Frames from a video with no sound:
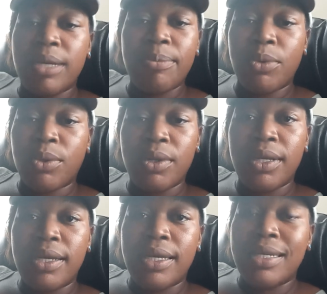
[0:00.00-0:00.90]
simple
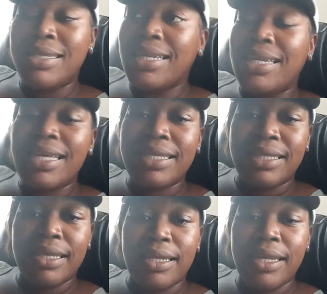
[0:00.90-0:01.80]
to
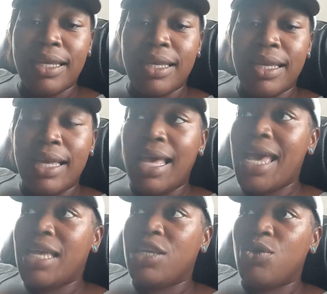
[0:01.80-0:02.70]
listen,
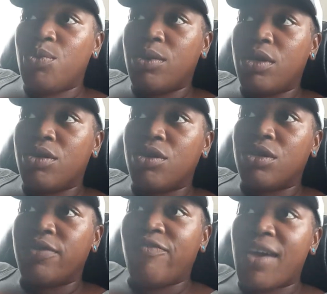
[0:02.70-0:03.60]
and you would
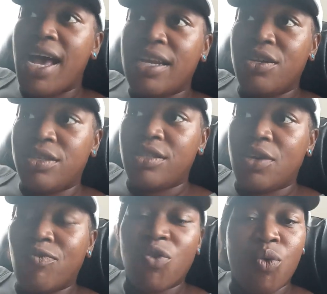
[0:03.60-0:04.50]
find
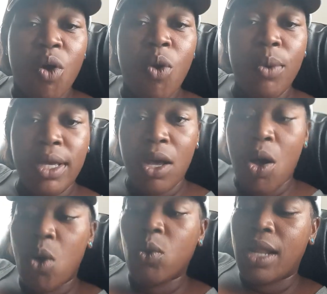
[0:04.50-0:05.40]
yourself growing a
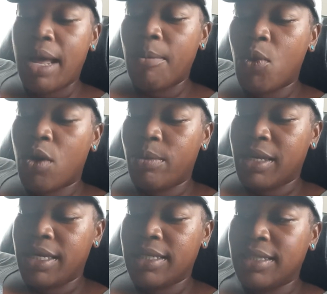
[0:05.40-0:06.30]
whole lot more
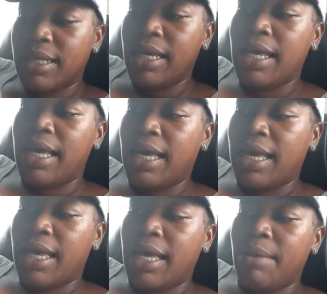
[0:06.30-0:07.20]
because
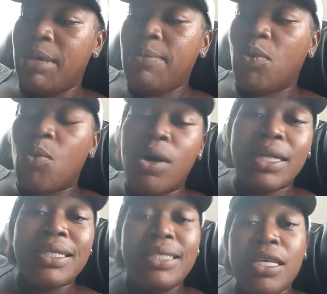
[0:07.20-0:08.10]
people
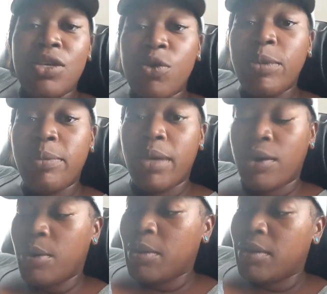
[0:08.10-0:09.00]
want to see you be
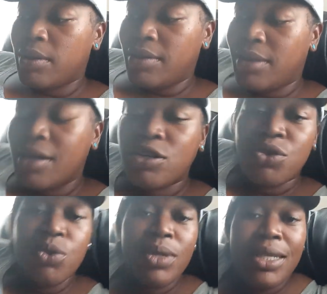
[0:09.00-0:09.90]
better. There are
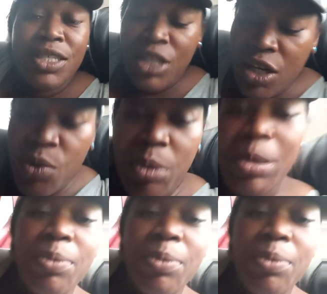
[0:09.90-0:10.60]
truly genuine